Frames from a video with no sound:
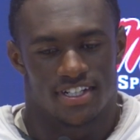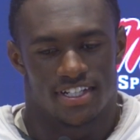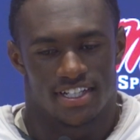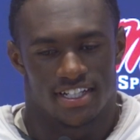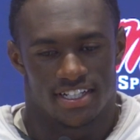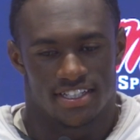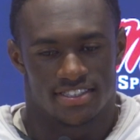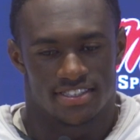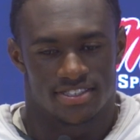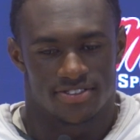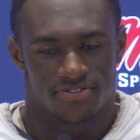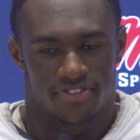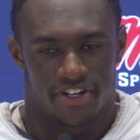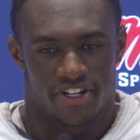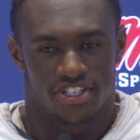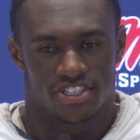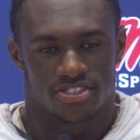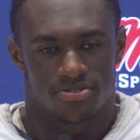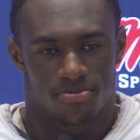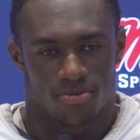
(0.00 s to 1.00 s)
He's
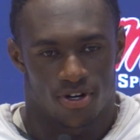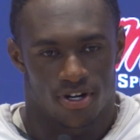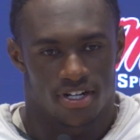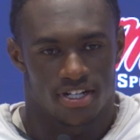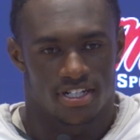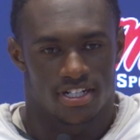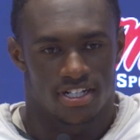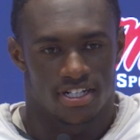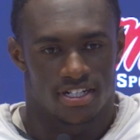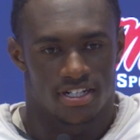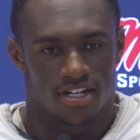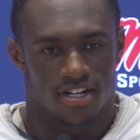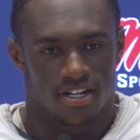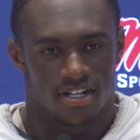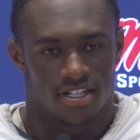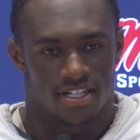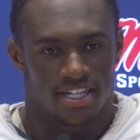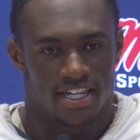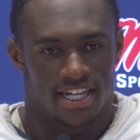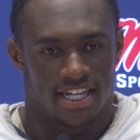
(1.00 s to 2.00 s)
very smart
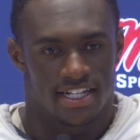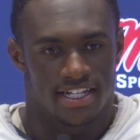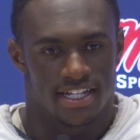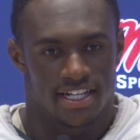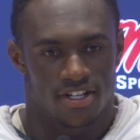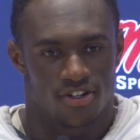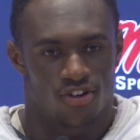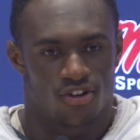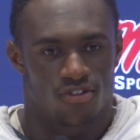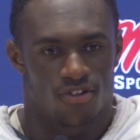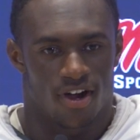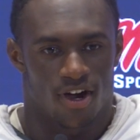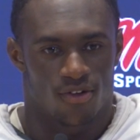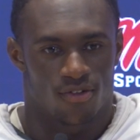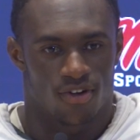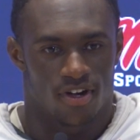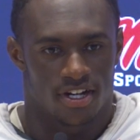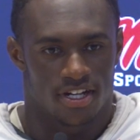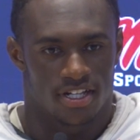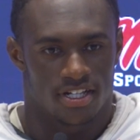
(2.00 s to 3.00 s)
and keen in on route
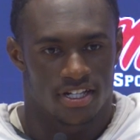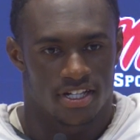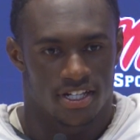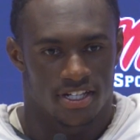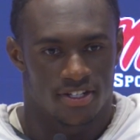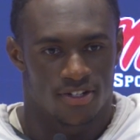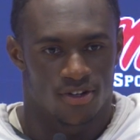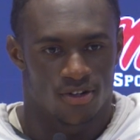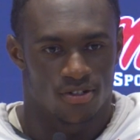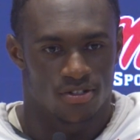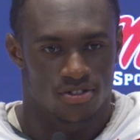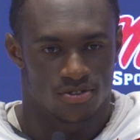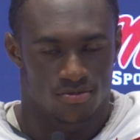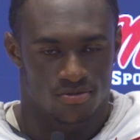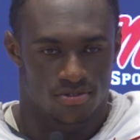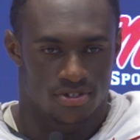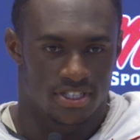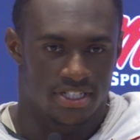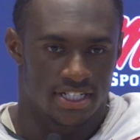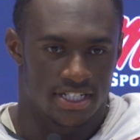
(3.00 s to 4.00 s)
running. He knows
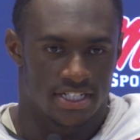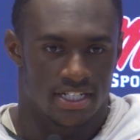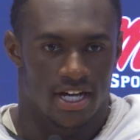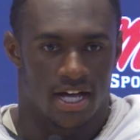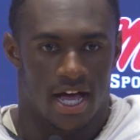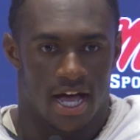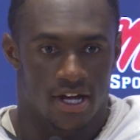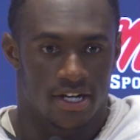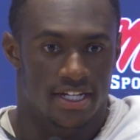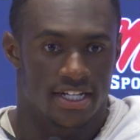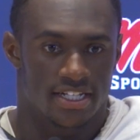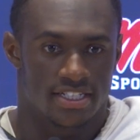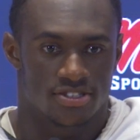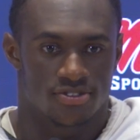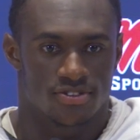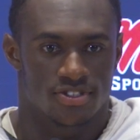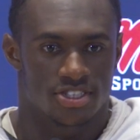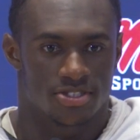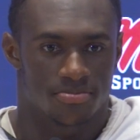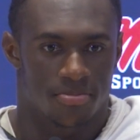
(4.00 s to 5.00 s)
how to get
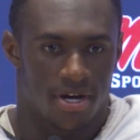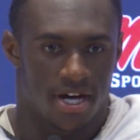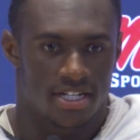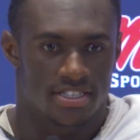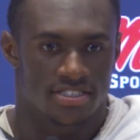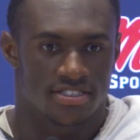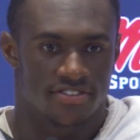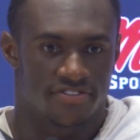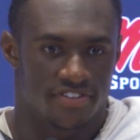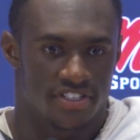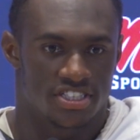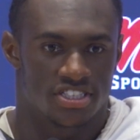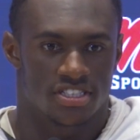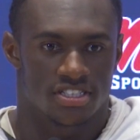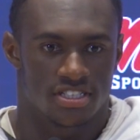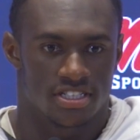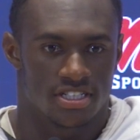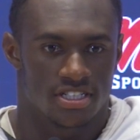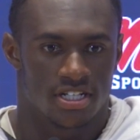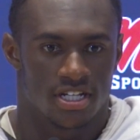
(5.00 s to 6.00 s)
to his spots
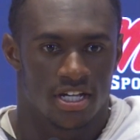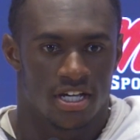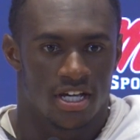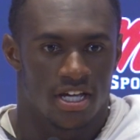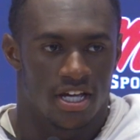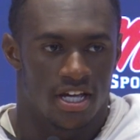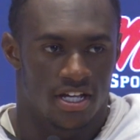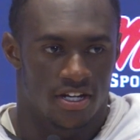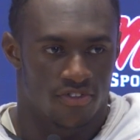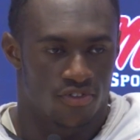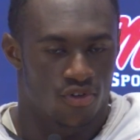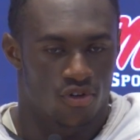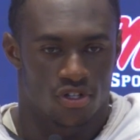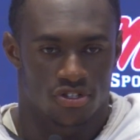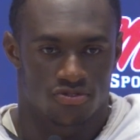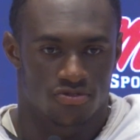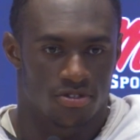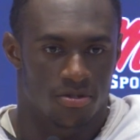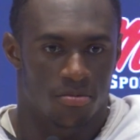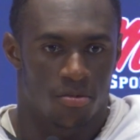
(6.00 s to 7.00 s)
efficiently. And, of
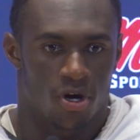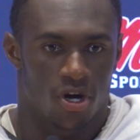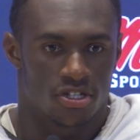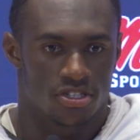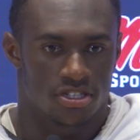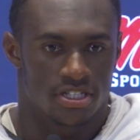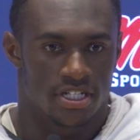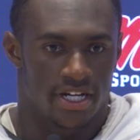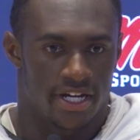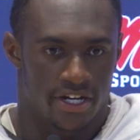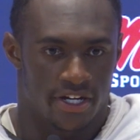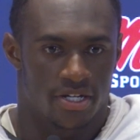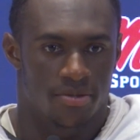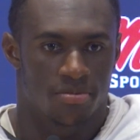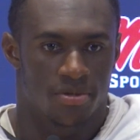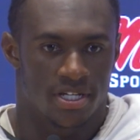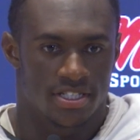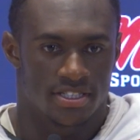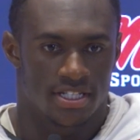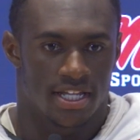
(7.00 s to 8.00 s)
course, when the ball's in the air, he
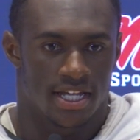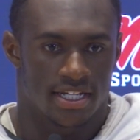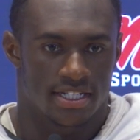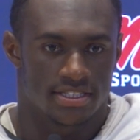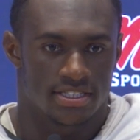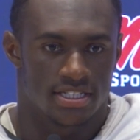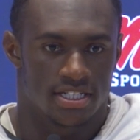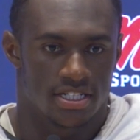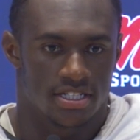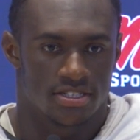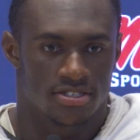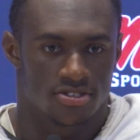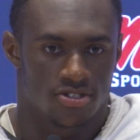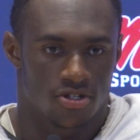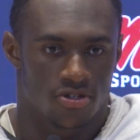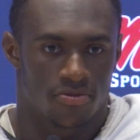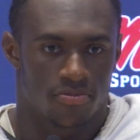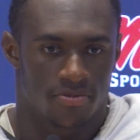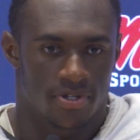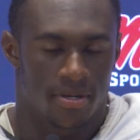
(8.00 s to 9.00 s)
plays it like it's his.
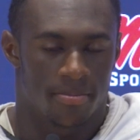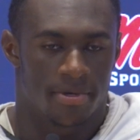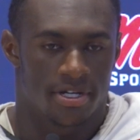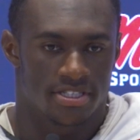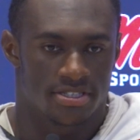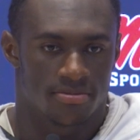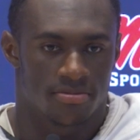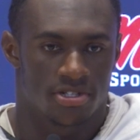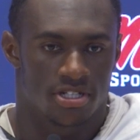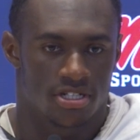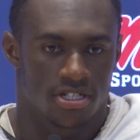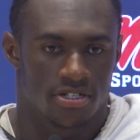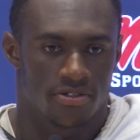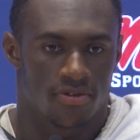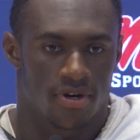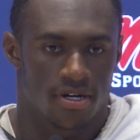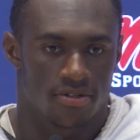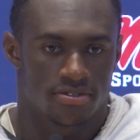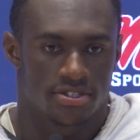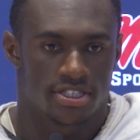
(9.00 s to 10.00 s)
So that makes him an elite
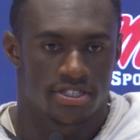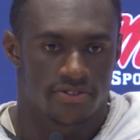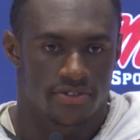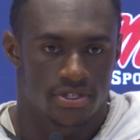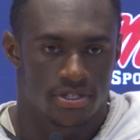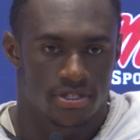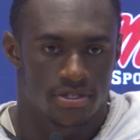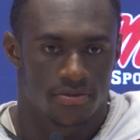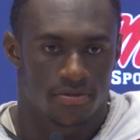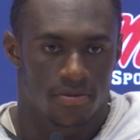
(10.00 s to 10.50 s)
wide receiver.